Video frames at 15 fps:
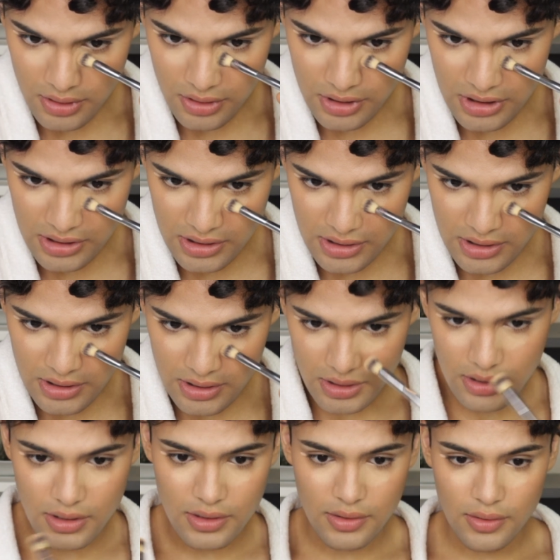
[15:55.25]
just
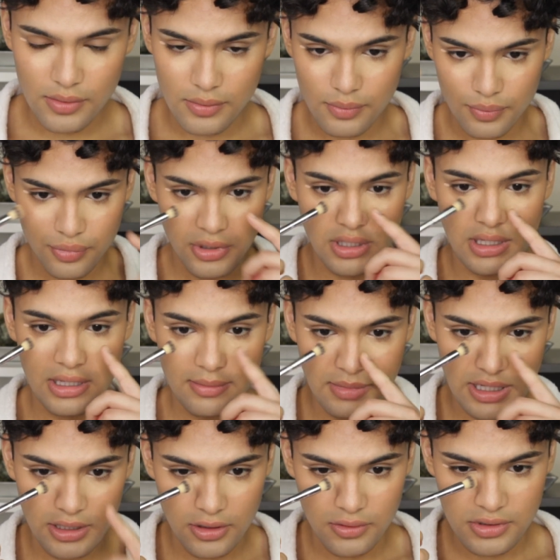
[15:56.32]
to bring in
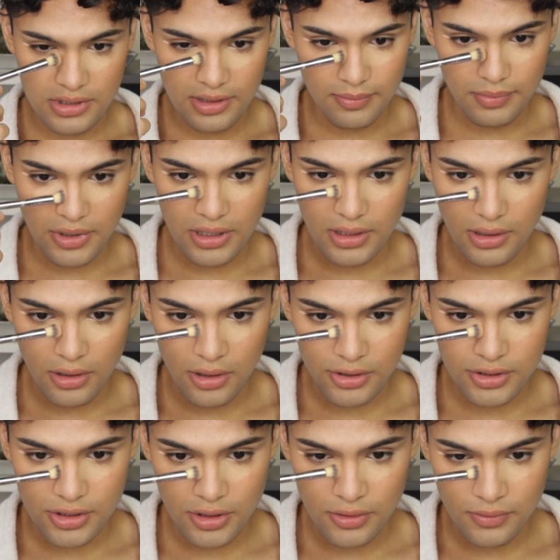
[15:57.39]
my nose a bit
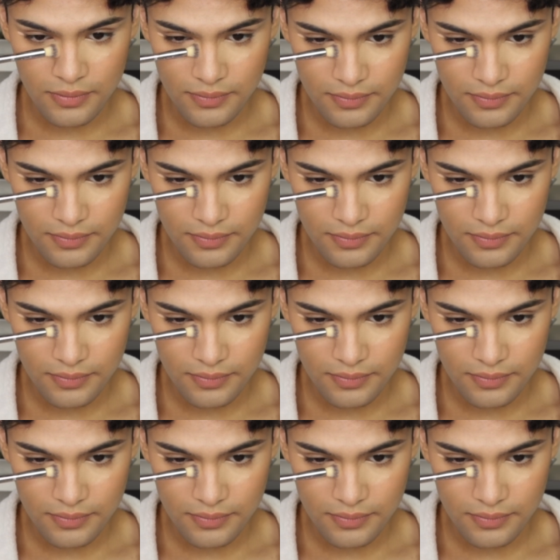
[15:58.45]
also.